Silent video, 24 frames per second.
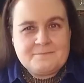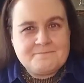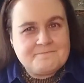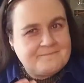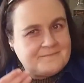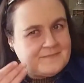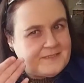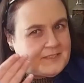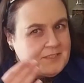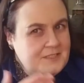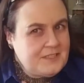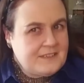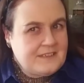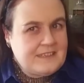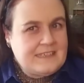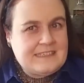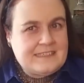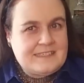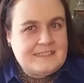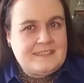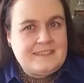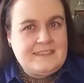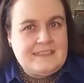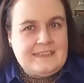
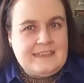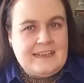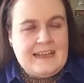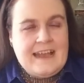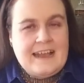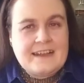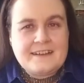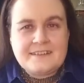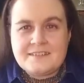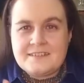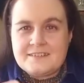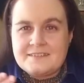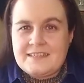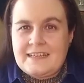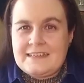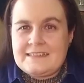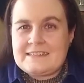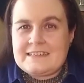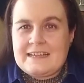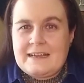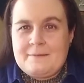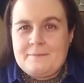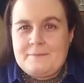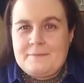Seriously, exercise
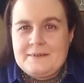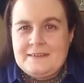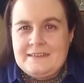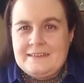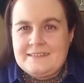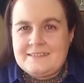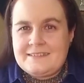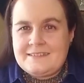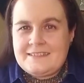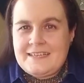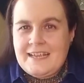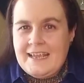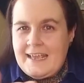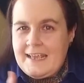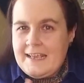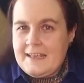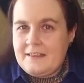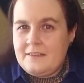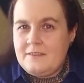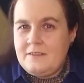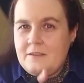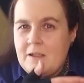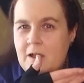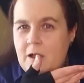companies,
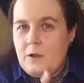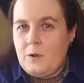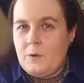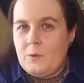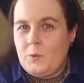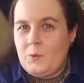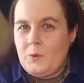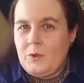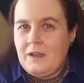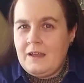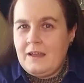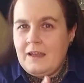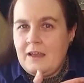take note.